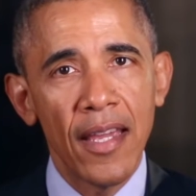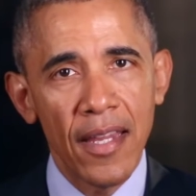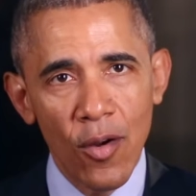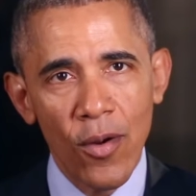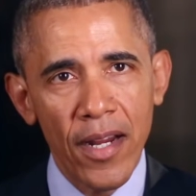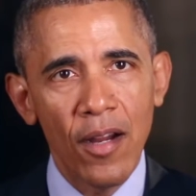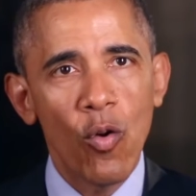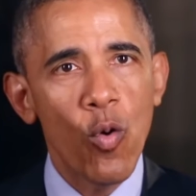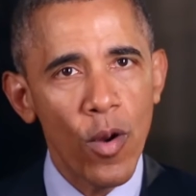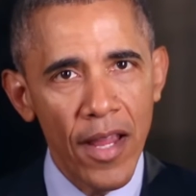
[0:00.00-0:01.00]
a
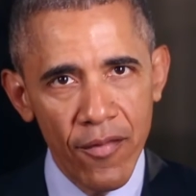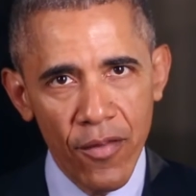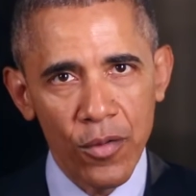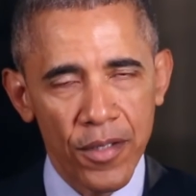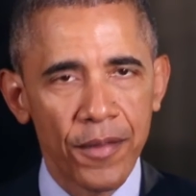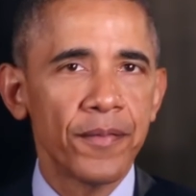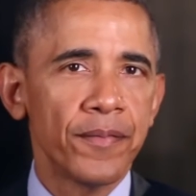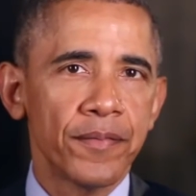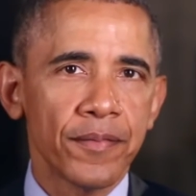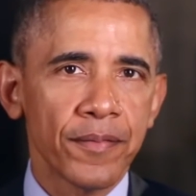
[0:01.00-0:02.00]
hearing or a vote.
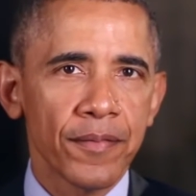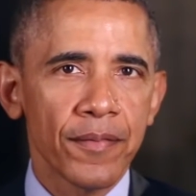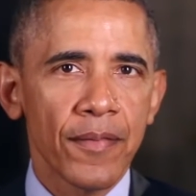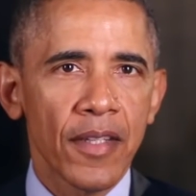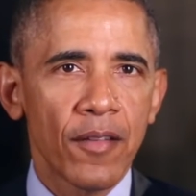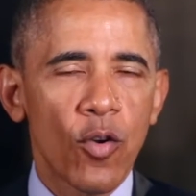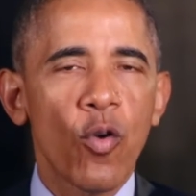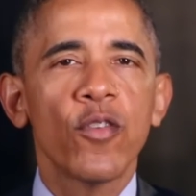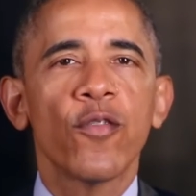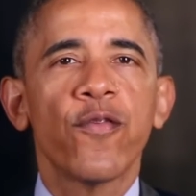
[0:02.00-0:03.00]

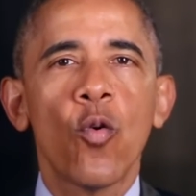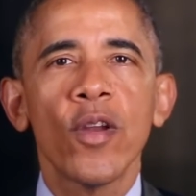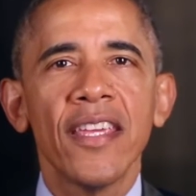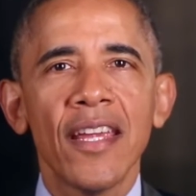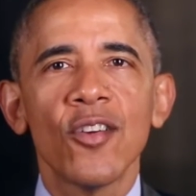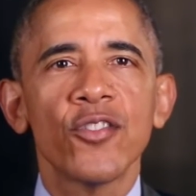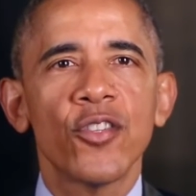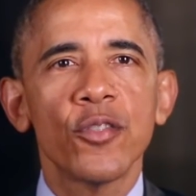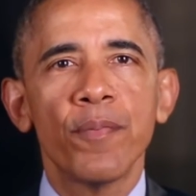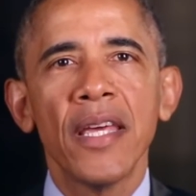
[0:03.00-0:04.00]
For over 40 years,
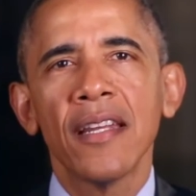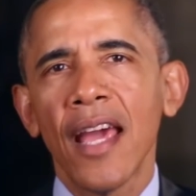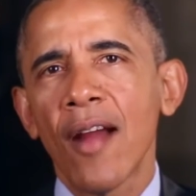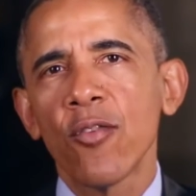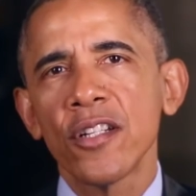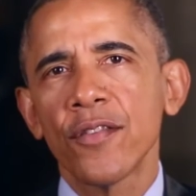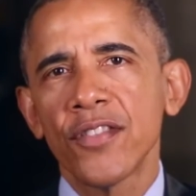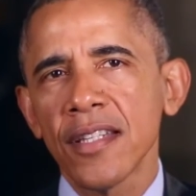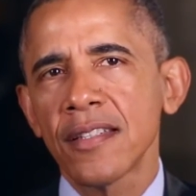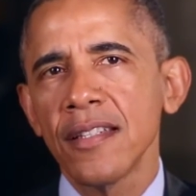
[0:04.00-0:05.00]
there's been an average
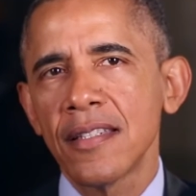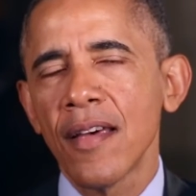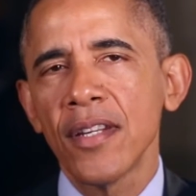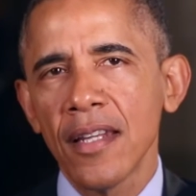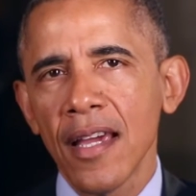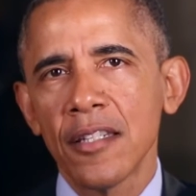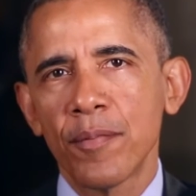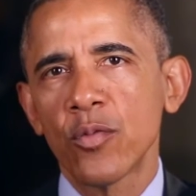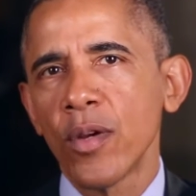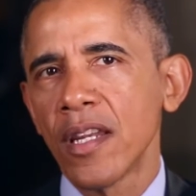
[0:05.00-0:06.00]
of 67 days
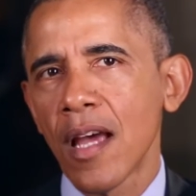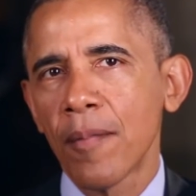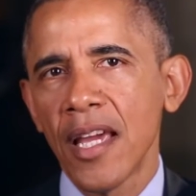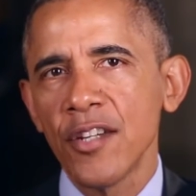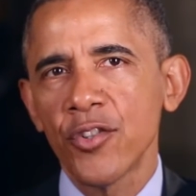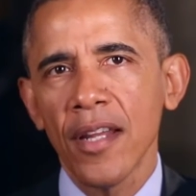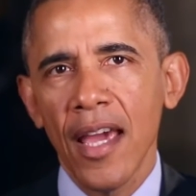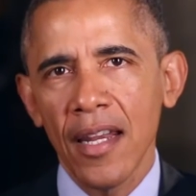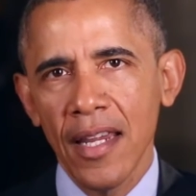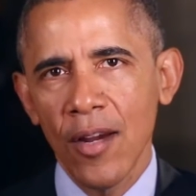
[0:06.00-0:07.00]
between a nomination
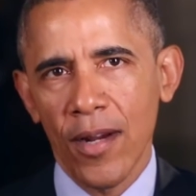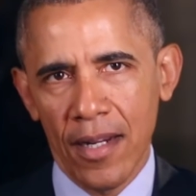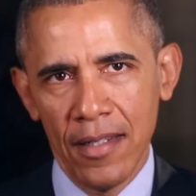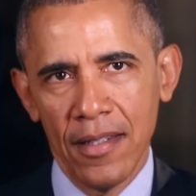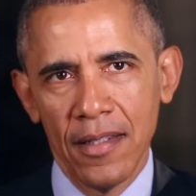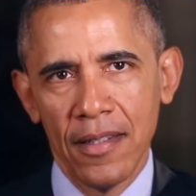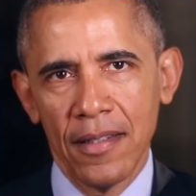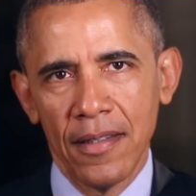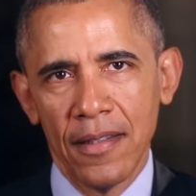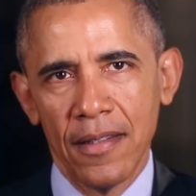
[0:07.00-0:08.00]
and a hearing.
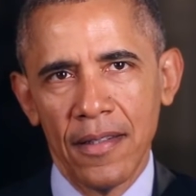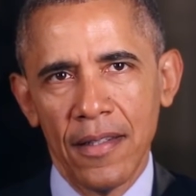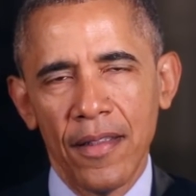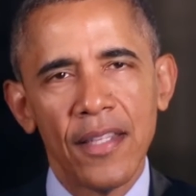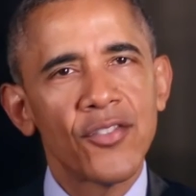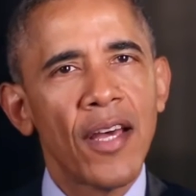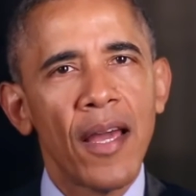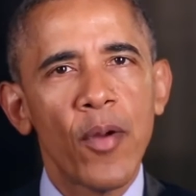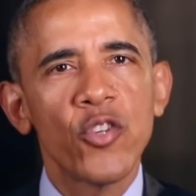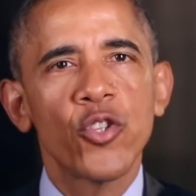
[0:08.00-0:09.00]
This
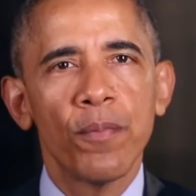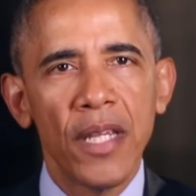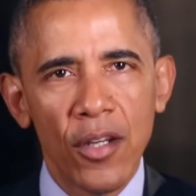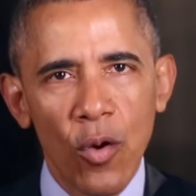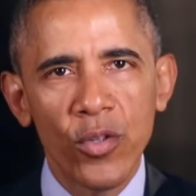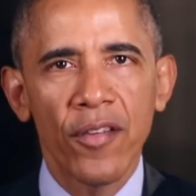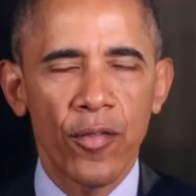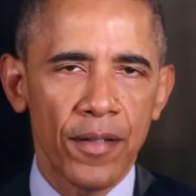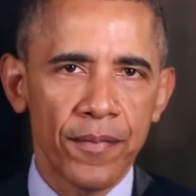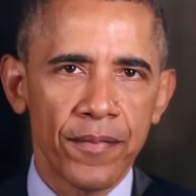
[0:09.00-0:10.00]
time should be no
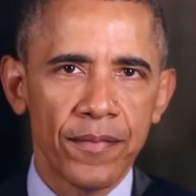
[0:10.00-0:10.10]
different.